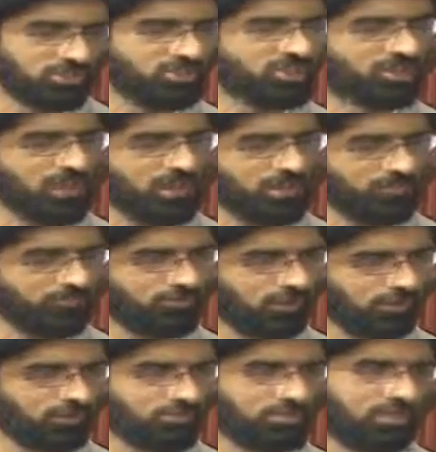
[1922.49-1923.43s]
She gave
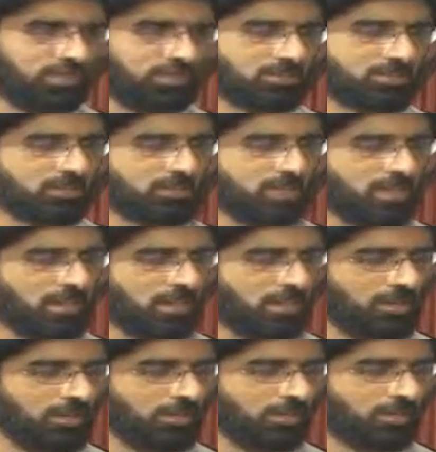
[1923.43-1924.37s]
those things
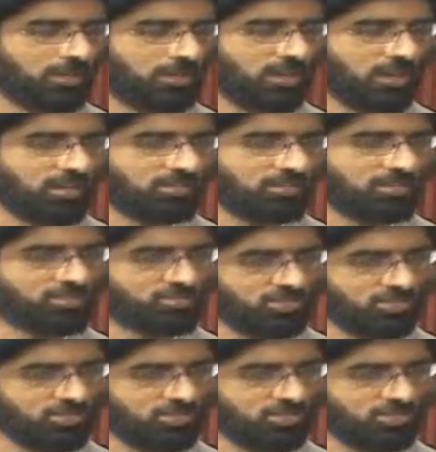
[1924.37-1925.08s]
because